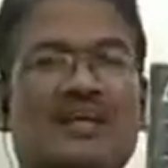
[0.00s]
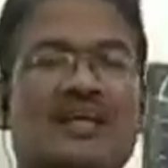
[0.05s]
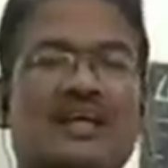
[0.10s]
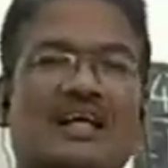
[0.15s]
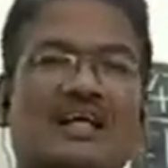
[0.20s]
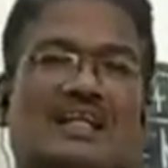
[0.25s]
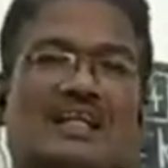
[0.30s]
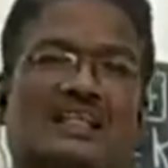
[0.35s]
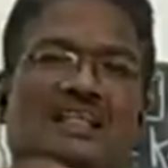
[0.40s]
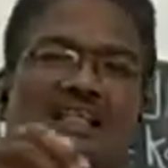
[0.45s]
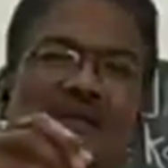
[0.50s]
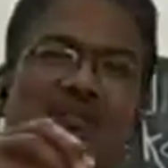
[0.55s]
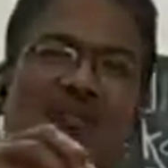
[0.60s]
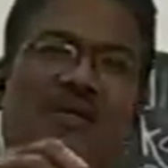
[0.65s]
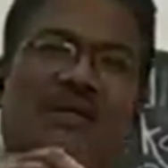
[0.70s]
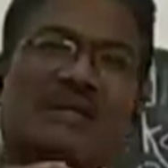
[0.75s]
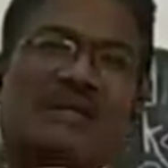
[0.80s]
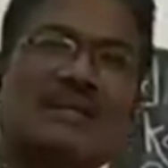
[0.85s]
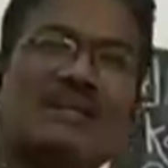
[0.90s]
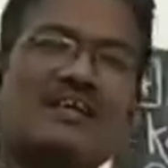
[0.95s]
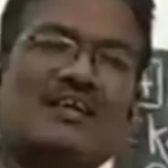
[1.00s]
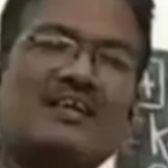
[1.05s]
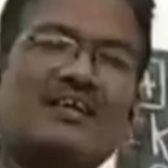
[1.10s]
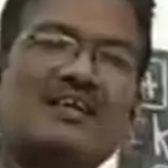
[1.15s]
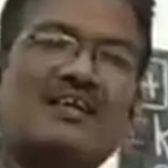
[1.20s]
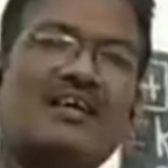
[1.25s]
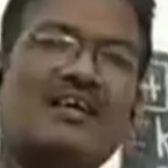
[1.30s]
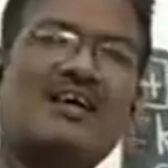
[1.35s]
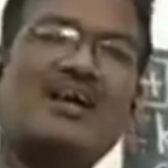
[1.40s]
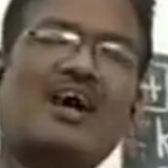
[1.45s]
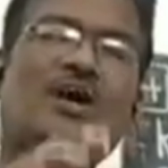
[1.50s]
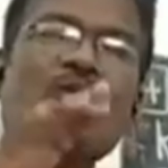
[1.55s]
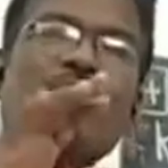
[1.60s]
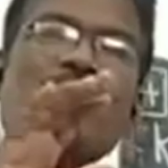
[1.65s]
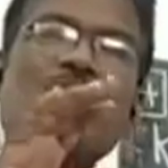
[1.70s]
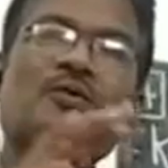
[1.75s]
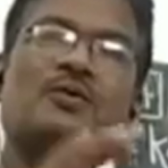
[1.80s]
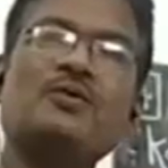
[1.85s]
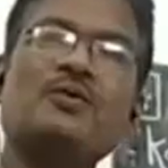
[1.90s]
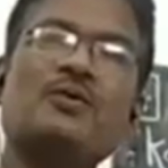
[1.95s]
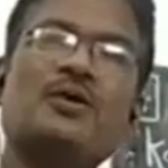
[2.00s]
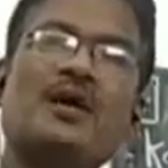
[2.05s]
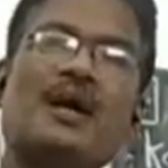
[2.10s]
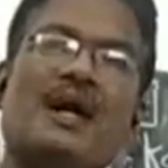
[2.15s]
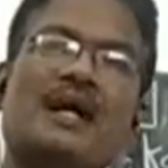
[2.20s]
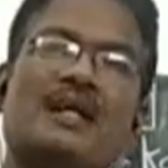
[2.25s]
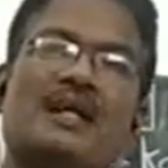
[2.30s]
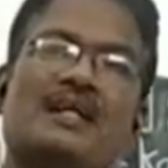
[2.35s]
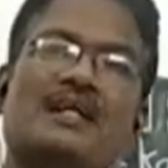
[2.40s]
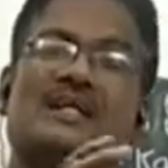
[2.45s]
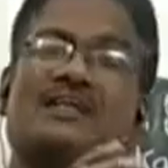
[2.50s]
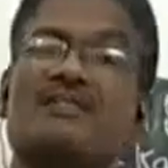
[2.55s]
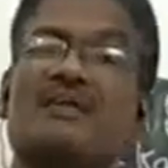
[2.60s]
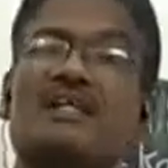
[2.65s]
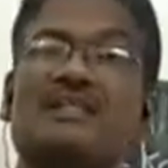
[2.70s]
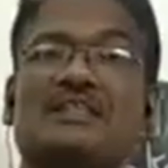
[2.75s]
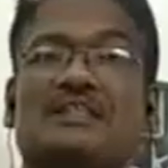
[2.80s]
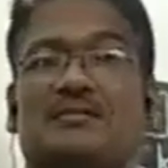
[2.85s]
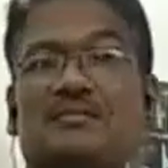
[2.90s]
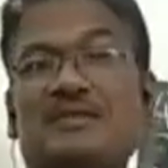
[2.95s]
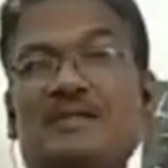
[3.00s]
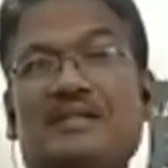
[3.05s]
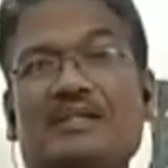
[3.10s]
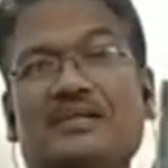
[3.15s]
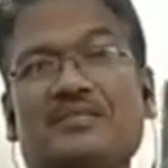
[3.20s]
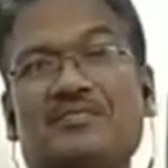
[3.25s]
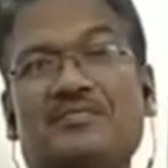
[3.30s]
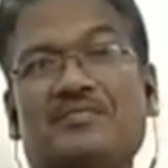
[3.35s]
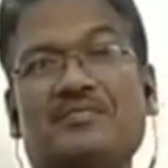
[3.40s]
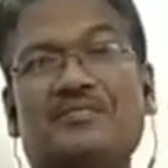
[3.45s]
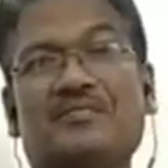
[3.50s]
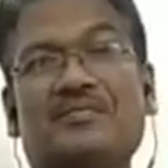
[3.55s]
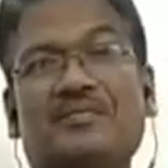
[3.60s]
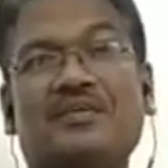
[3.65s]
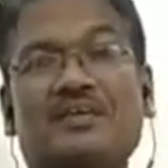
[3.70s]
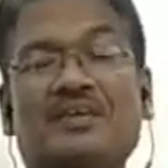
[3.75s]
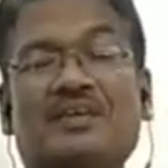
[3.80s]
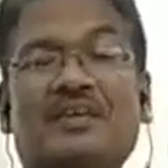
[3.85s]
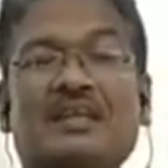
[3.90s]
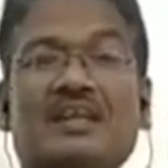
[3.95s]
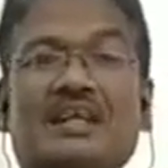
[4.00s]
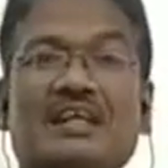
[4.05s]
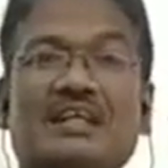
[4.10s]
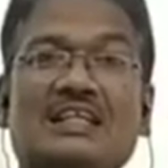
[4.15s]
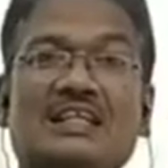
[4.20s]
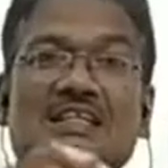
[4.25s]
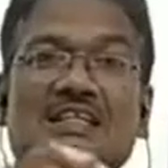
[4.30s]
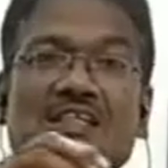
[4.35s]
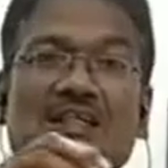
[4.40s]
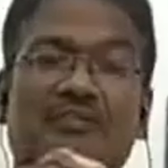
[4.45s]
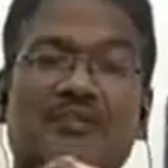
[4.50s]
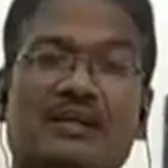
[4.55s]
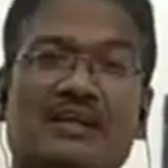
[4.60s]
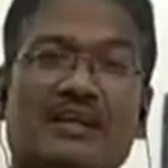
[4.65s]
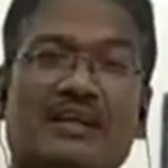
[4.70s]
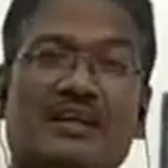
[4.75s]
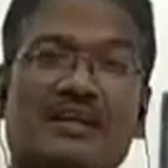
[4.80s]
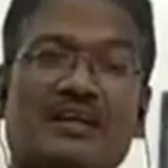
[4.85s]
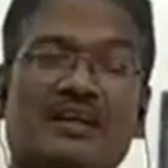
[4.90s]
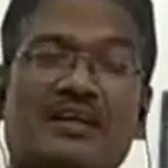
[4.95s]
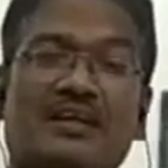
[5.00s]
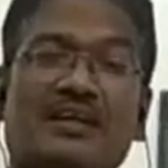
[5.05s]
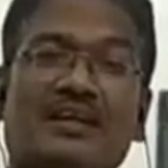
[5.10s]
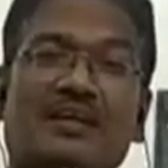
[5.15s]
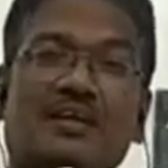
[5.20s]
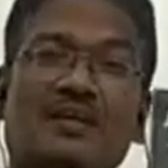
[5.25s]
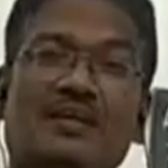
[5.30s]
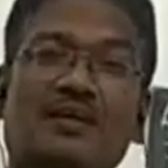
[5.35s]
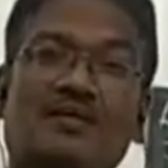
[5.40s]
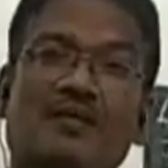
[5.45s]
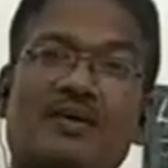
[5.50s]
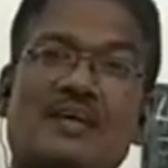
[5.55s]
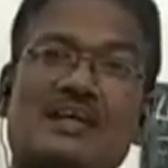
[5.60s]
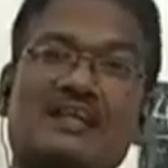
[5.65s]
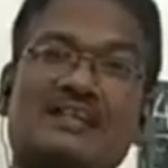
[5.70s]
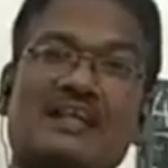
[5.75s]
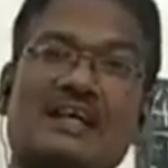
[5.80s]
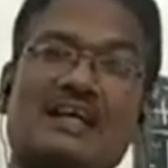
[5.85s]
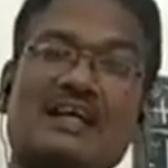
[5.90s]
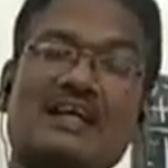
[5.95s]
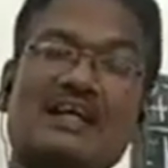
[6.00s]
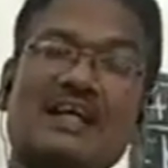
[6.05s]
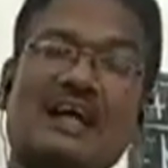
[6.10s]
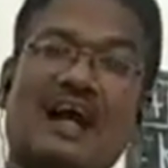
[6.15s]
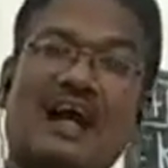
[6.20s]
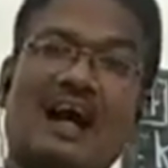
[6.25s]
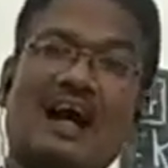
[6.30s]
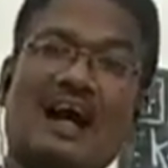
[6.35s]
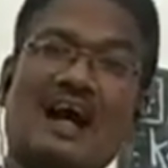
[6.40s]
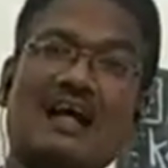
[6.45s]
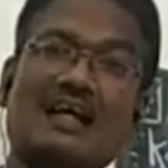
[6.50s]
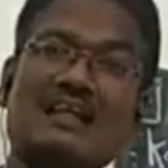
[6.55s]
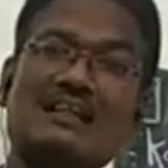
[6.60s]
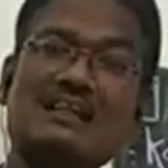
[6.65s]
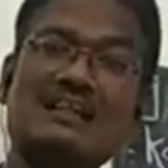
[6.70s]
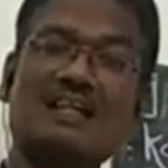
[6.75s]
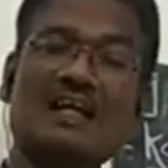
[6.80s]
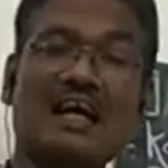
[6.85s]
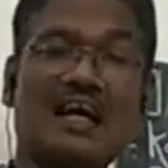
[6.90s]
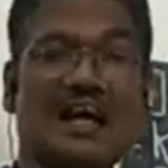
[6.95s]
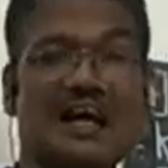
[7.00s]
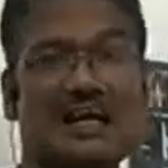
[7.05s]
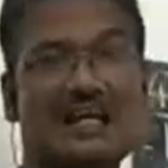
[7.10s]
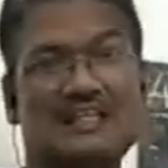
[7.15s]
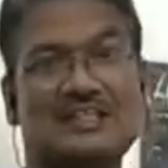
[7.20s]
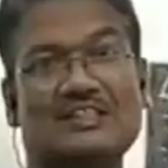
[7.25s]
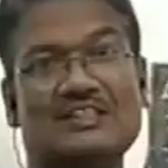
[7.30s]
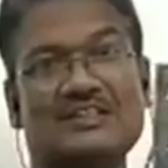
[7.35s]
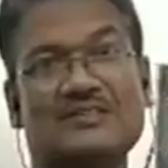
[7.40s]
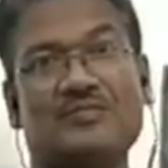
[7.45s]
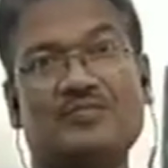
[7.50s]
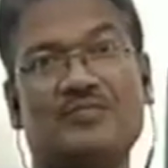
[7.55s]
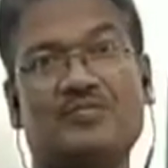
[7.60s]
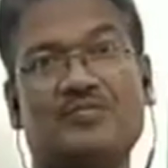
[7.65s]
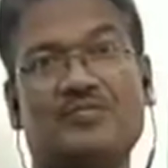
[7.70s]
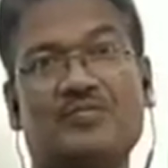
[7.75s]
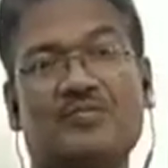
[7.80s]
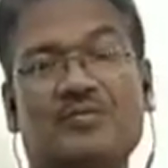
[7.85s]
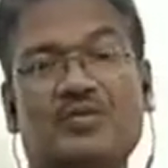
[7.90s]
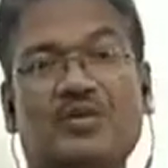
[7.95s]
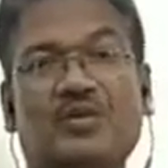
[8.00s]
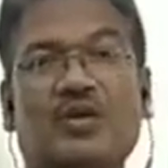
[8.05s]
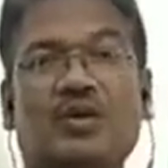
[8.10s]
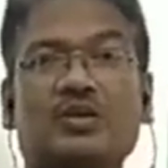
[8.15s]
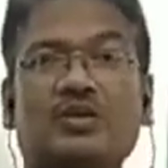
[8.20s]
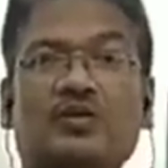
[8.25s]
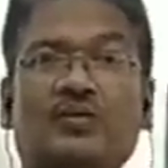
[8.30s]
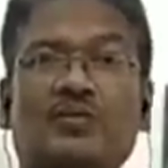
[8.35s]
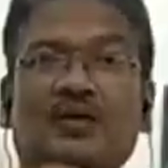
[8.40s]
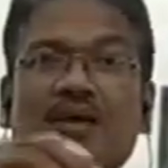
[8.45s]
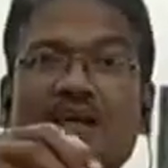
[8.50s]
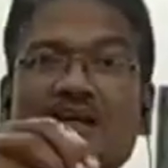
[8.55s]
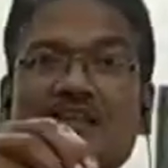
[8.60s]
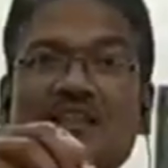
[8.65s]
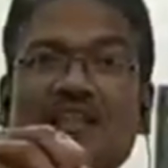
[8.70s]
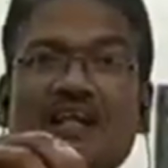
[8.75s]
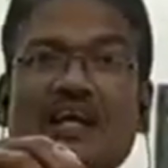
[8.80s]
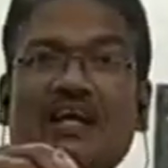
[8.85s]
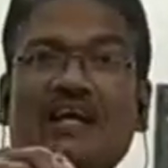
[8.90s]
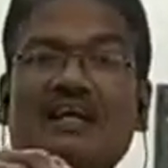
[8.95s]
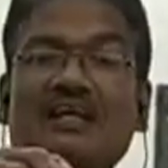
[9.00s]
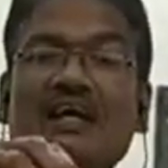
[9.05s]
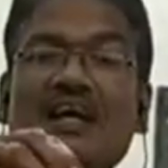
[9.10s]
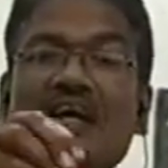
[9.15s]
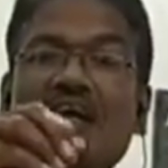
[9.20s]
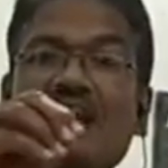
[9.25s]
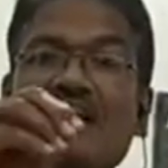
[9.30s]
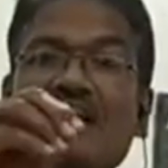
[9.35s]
In simile, how to identify simile? In simile, the words like as, or the words like,